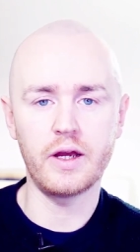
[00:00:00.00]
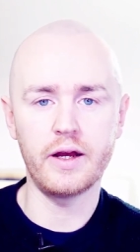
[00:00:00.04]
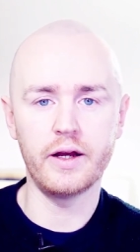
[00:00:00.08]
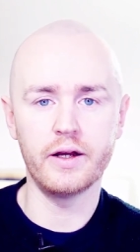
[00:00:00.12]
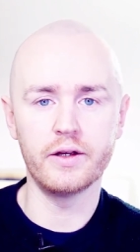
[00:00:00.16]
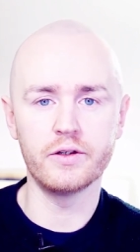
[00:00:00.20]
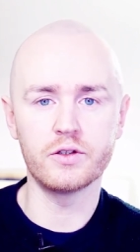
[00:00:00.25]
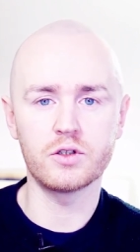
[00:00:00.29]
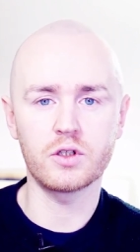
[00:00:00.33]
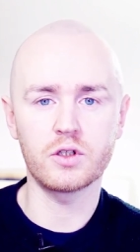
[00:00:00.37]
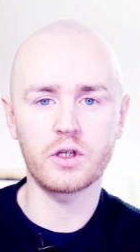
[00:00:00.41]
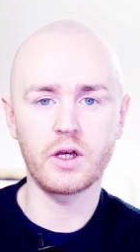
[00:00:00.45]

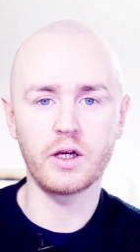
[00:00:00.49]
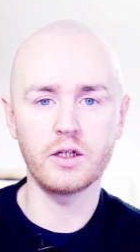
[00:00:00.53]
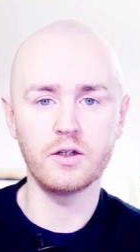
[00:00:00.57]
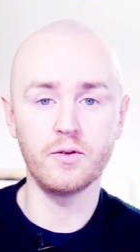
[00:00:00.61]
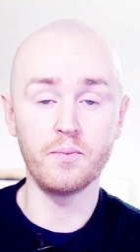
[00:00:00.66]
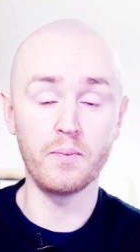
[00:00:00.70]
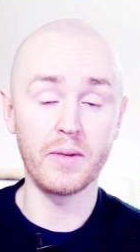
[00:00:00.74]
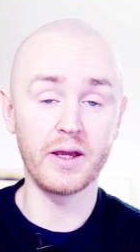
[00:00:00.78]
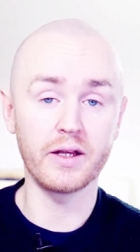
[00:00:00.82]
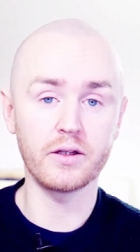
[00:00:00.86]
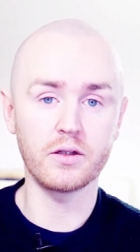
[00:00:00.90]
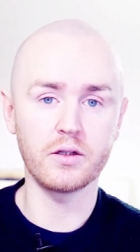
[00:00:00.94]
as kind of
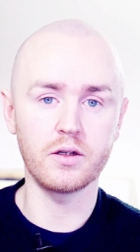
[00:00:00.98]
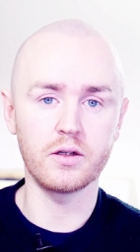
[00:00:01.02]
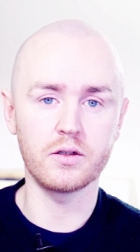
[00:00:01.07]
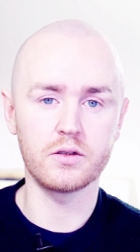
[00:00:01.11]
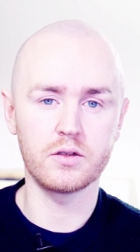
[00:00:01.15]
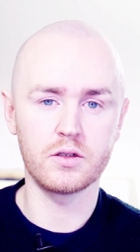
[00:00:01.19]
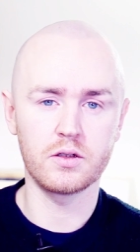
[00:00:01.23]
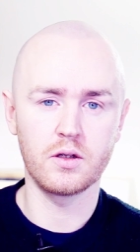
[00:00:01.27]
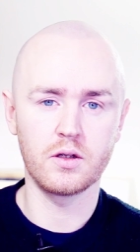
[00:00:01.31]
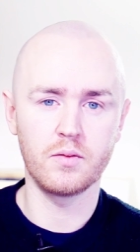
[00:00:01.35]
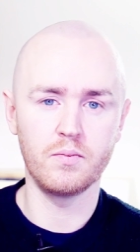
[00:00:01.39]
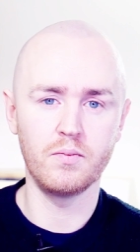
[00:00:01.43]

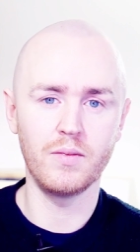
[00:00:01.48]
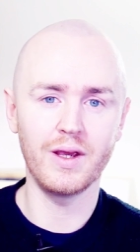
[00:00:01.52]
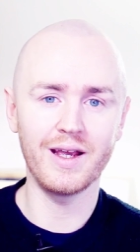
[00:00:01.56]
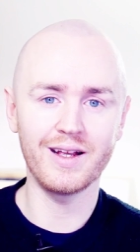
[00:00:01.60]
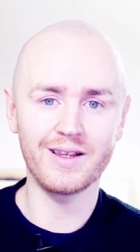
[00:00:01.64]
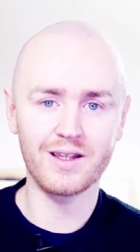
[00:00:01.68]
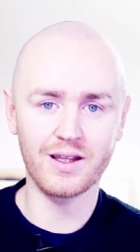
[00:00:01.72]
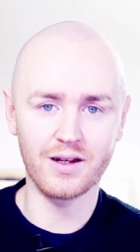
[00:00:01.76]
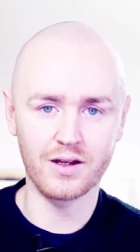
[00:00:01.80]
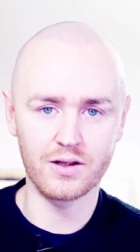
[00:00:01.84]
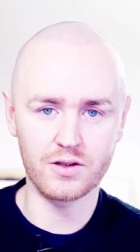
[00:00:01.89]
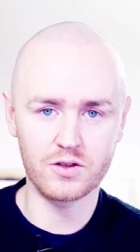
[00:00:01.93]

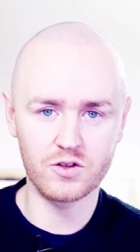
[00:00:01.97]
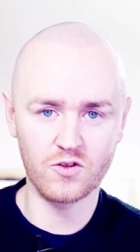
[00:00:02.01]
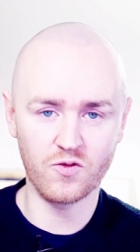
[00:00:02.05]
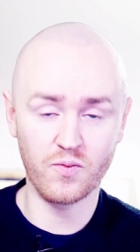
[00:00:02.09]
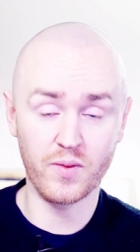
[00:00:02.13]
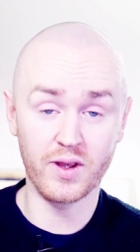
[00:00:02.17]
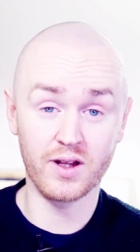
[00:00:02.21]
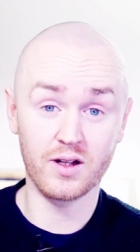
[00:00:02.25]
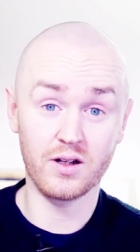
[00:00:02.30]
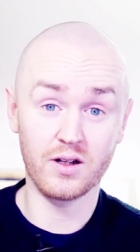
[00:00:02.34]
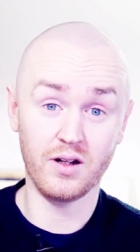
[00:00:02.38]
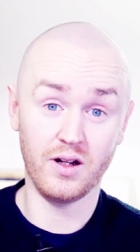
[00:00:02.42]
maintenance of
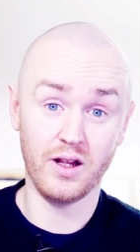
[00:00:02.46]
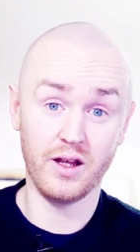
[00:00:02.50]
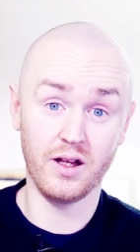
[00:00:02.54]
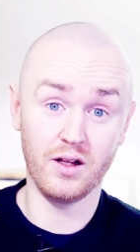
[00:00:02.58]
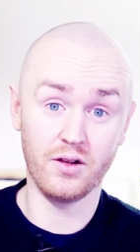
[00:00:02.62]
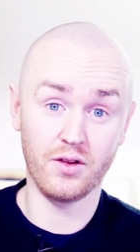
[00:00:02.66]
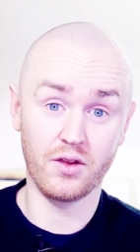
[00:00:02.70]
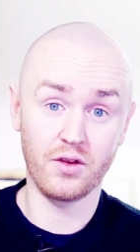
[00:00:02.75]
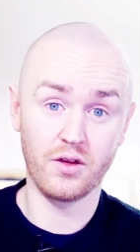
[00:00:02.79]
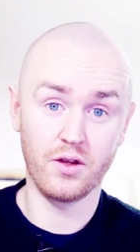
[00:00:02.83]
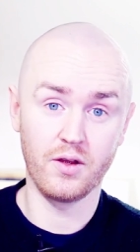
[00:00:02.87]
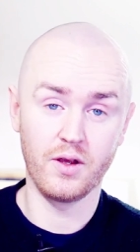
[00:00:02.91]
mental
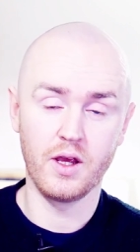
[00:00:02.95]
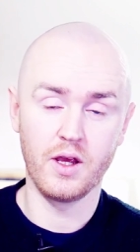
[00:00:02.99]
health.